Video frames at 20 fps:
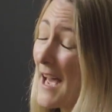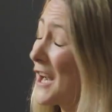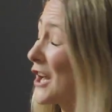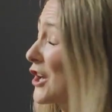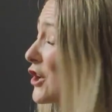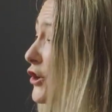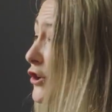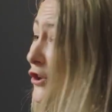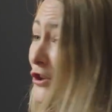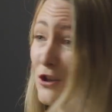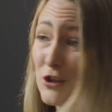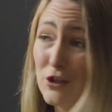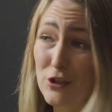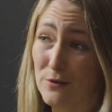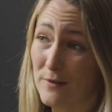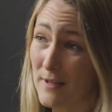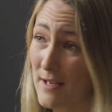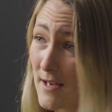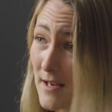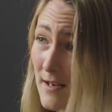And I couldn't
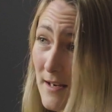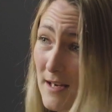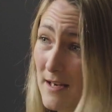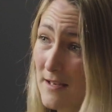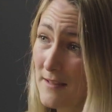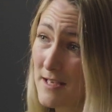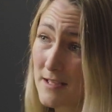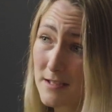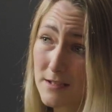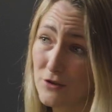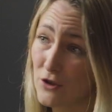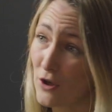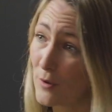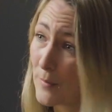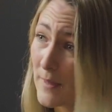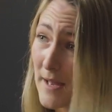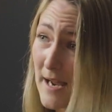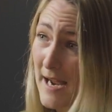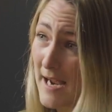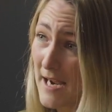do that in this
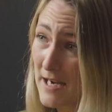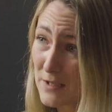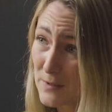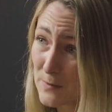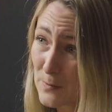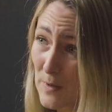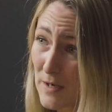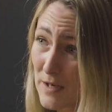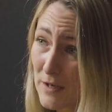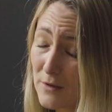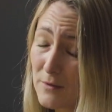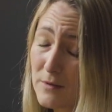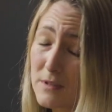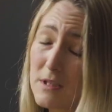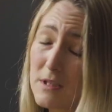job that I had as well.